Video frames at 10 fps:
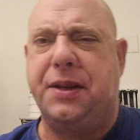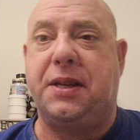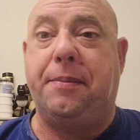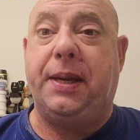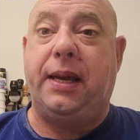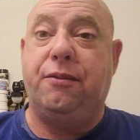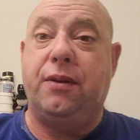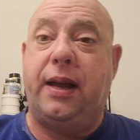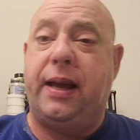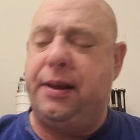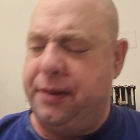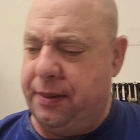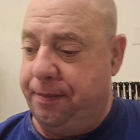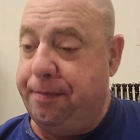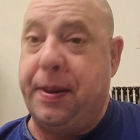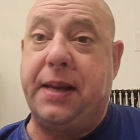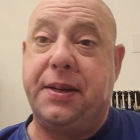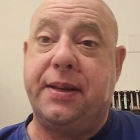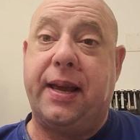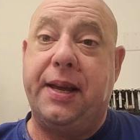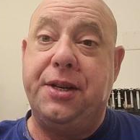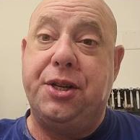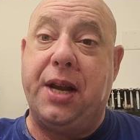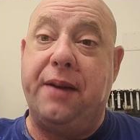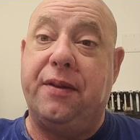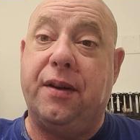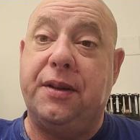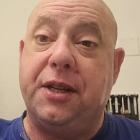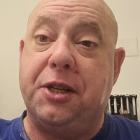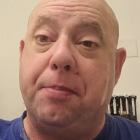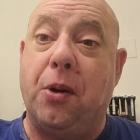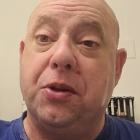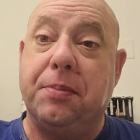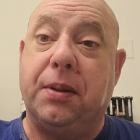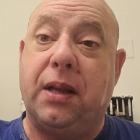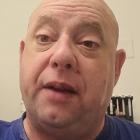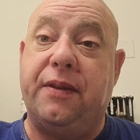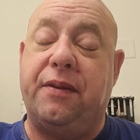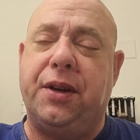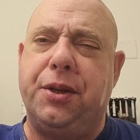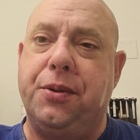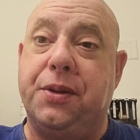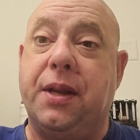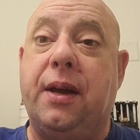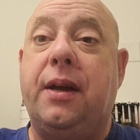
this to be the best head shaver disposable I've ever used.